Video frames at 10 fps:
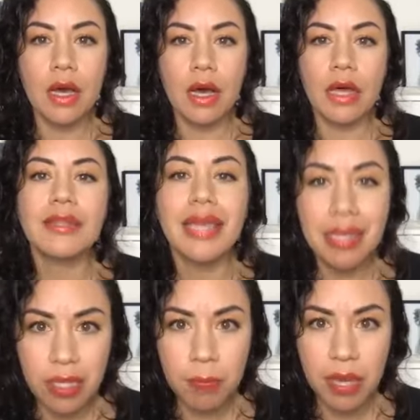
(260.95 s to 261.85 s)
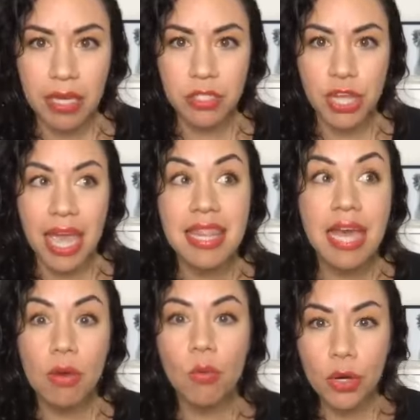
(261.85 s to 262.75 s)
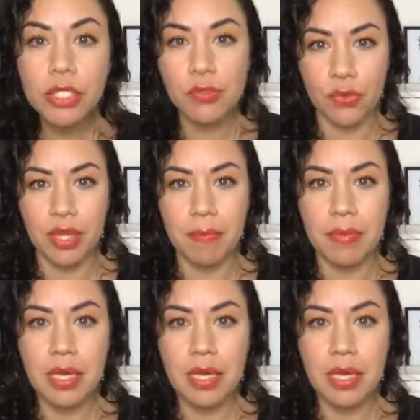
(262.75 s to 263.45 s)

a landing page, and that works for them.